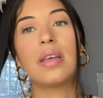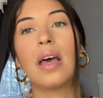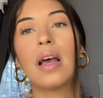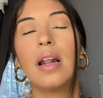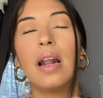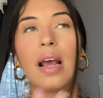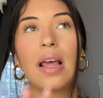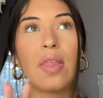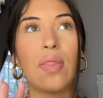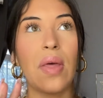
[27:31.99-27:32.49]

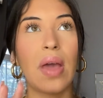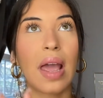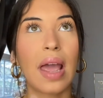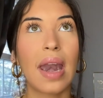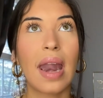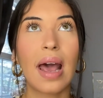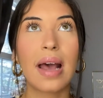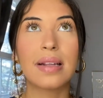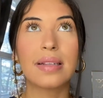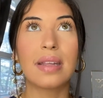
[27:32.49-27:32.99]
And I think it
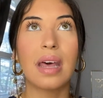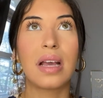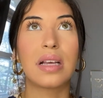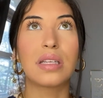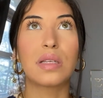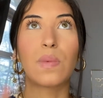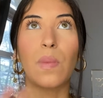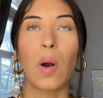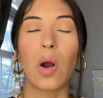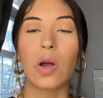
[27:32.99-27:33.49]
has like
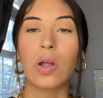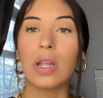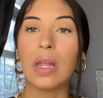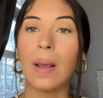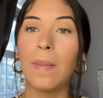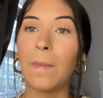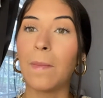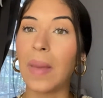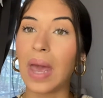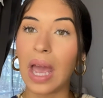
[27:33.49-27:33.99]

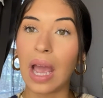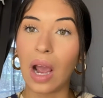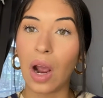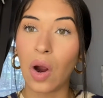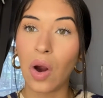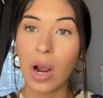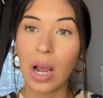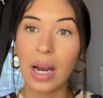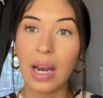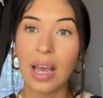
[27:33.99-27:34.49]
sparkling
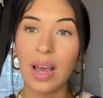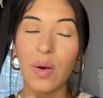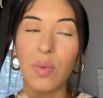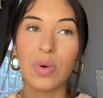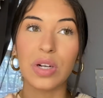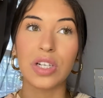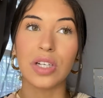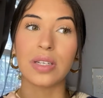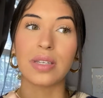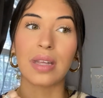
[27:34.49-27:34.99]
pear in it,
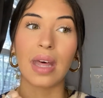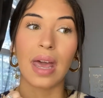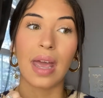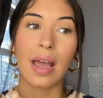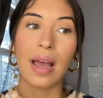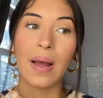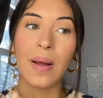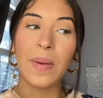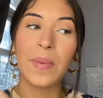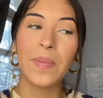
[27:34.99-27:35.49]
which is like